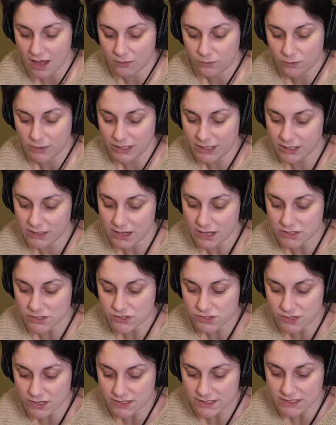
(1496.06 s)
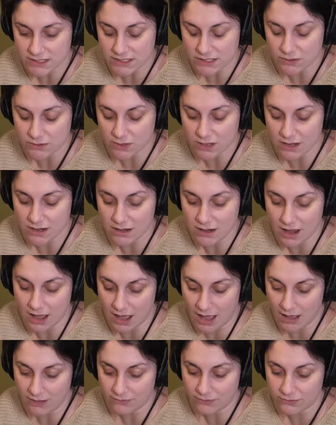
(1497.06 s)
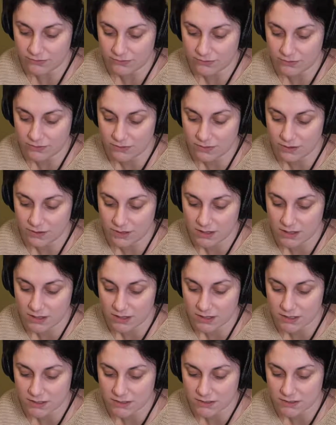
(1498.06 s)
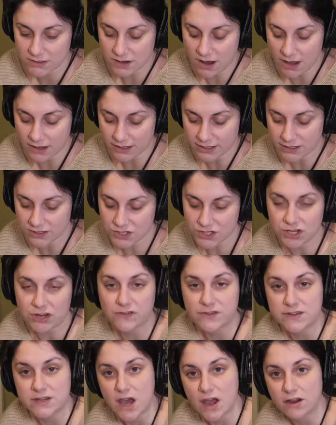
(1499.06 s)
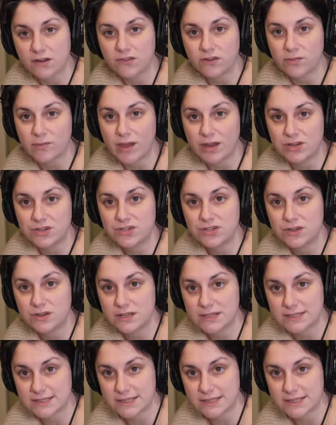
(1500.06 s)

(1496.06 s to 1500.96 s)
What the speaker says: We cannot stress to you enough talking to your photographer about a shooting